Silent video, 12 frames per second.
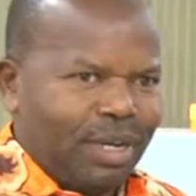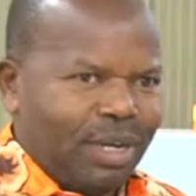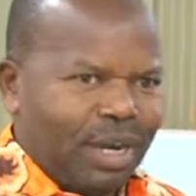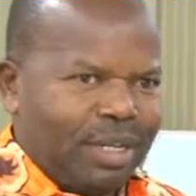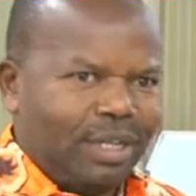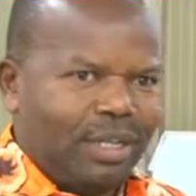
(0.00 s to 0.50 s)

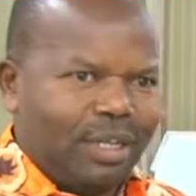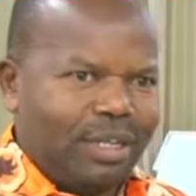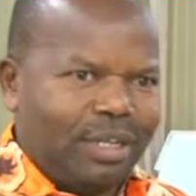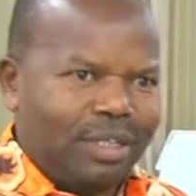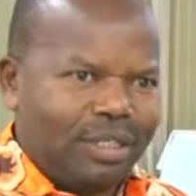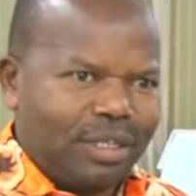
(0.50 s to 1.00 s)
And the thing
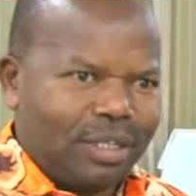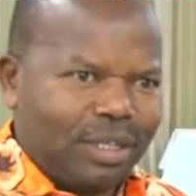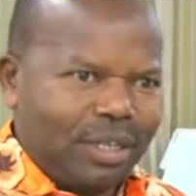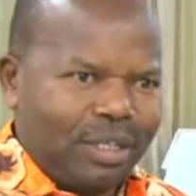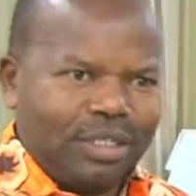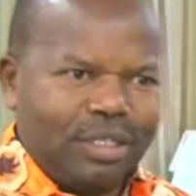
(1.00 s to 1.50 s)

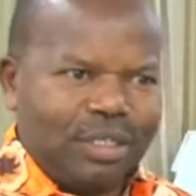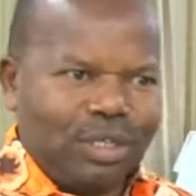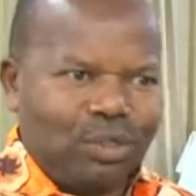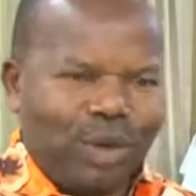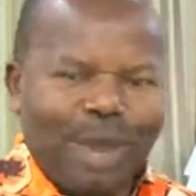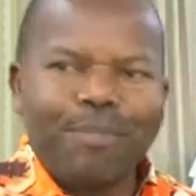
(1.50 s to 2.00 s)
is
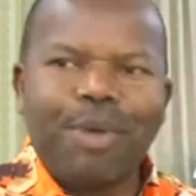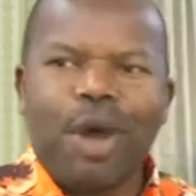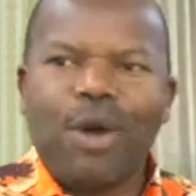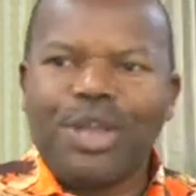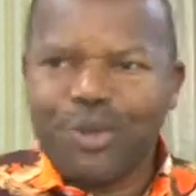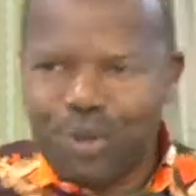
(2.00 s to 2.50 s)
to
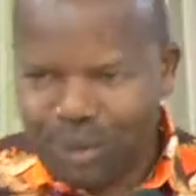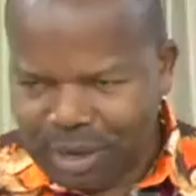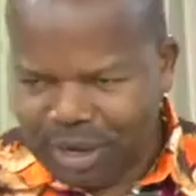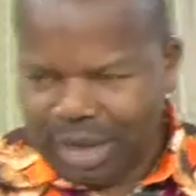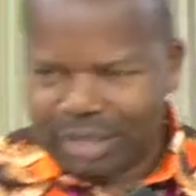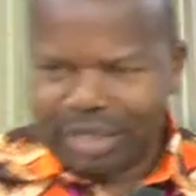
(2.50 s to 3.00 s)
empower you
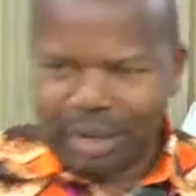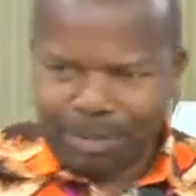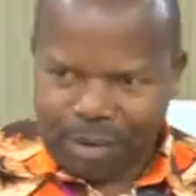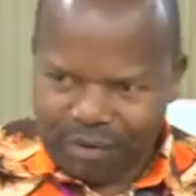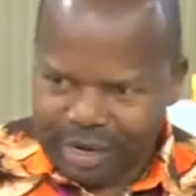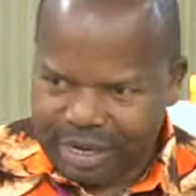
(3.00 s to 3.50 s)
as a
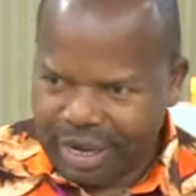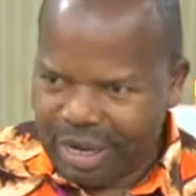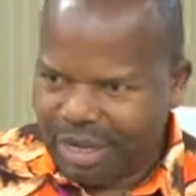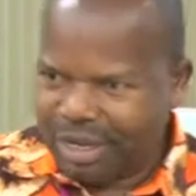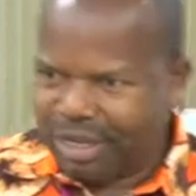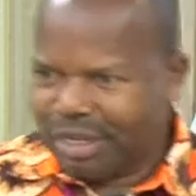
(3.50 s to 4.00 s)
provider
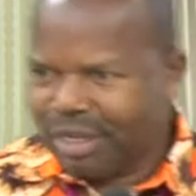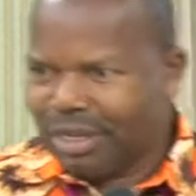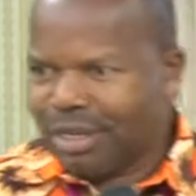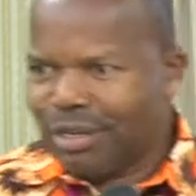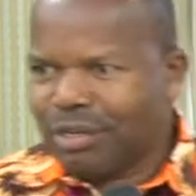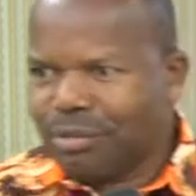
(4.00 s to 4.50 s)

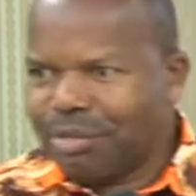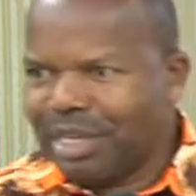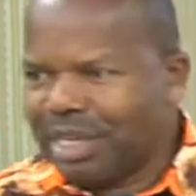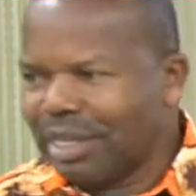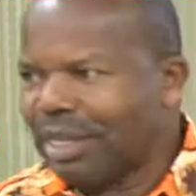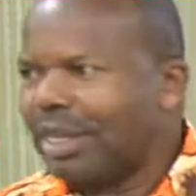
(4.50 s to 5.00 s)
to
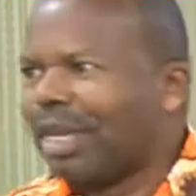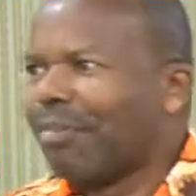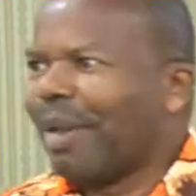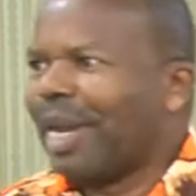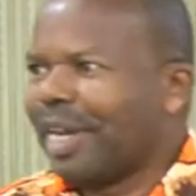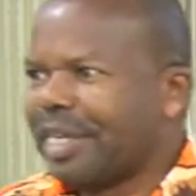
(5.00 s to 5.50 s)
be
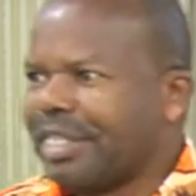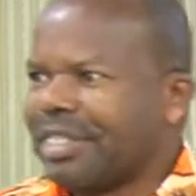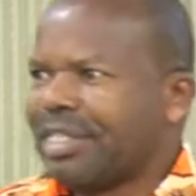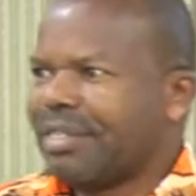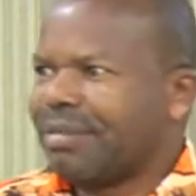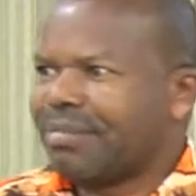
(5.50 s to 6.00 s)

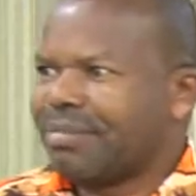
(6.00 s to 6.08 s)
independent.